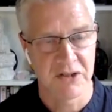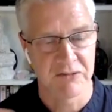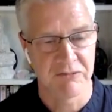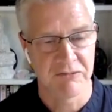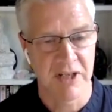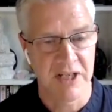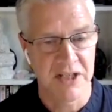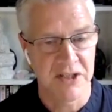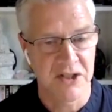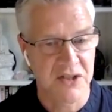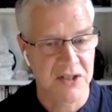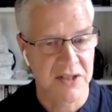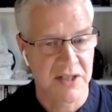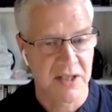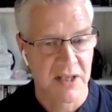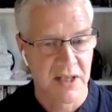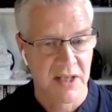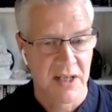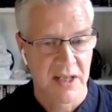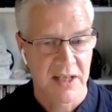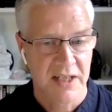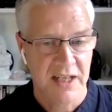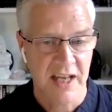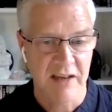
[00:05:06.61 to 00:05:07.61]
really just
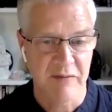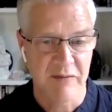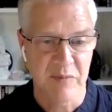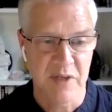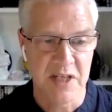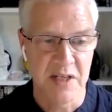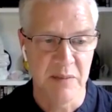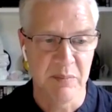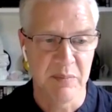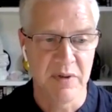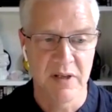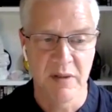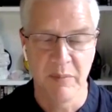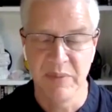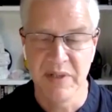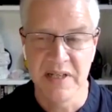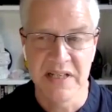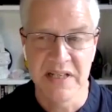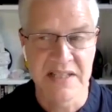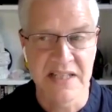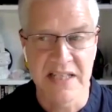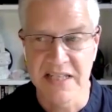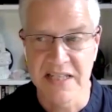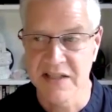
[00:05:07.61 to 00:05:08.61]
gave me an
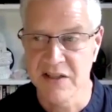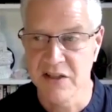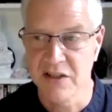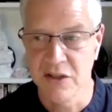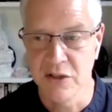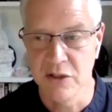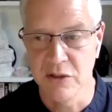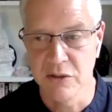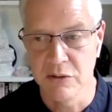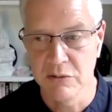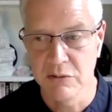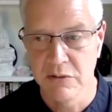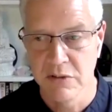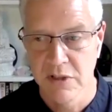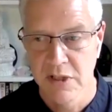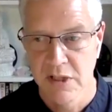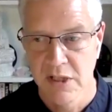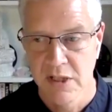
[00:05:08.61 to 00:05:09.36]
ability to,